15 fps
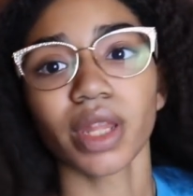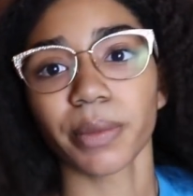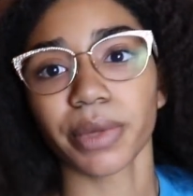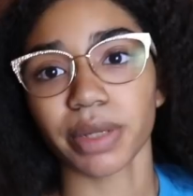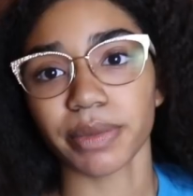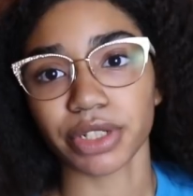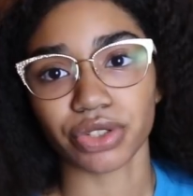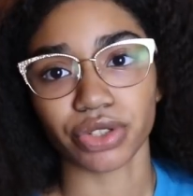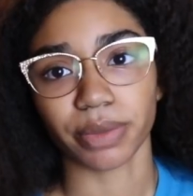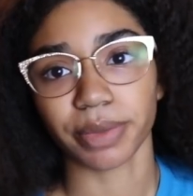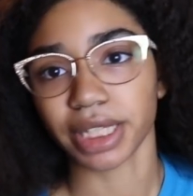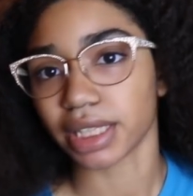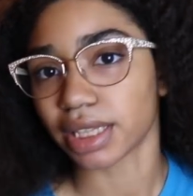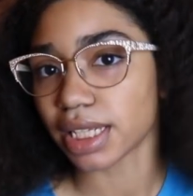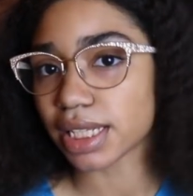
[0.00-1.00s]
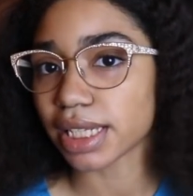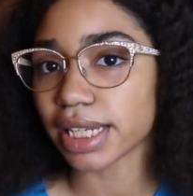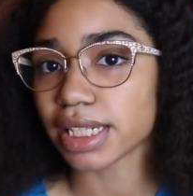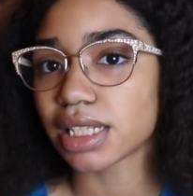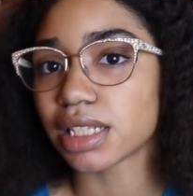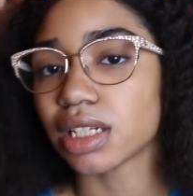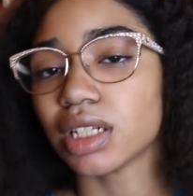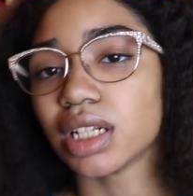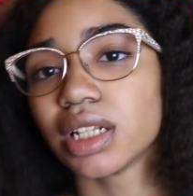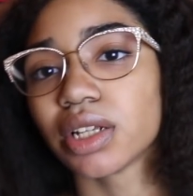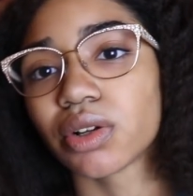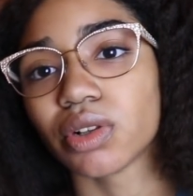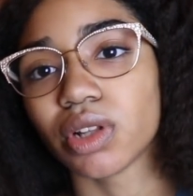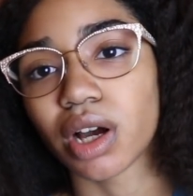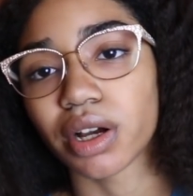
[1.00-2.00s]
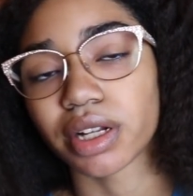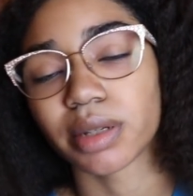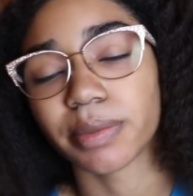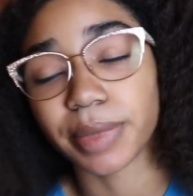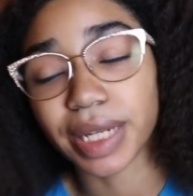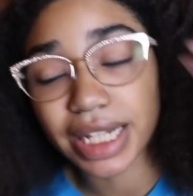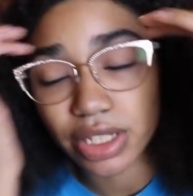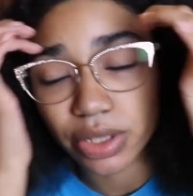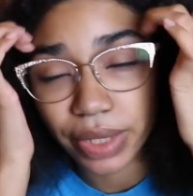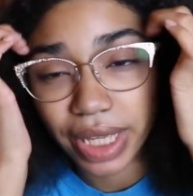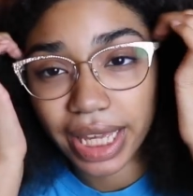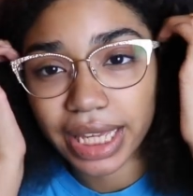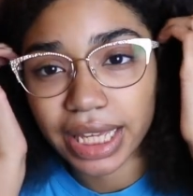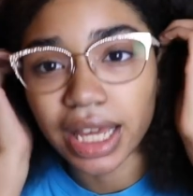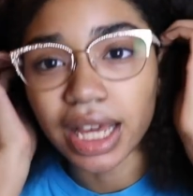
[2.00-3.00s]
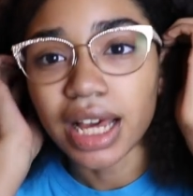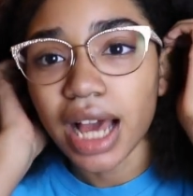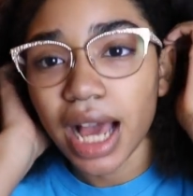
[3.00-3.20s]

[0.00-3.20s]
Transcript: pretty much trimming it. This side's still a little longer, but it's okay.